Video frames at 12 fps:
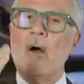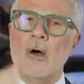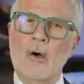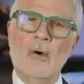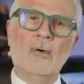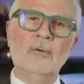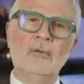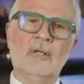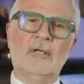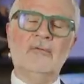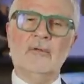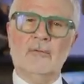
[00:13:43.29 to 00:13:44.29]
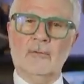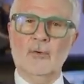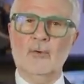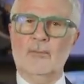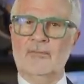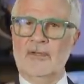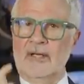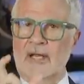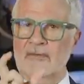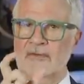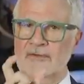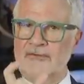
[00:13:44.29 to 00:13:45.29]
Only the group
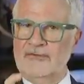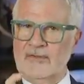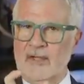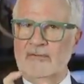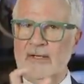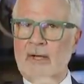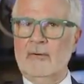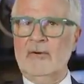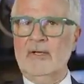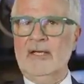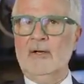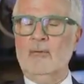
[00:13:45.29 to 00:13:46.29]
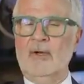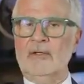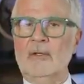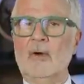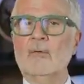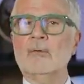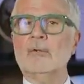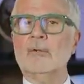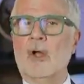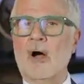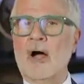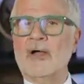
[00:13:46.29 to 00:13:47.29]
that had the 7-hour eating window
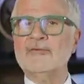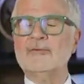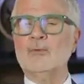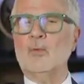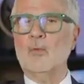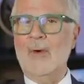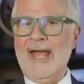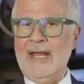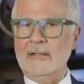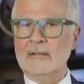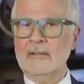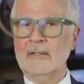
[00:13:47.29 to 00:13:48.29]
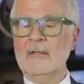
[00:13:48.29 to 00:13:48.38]
lost weight.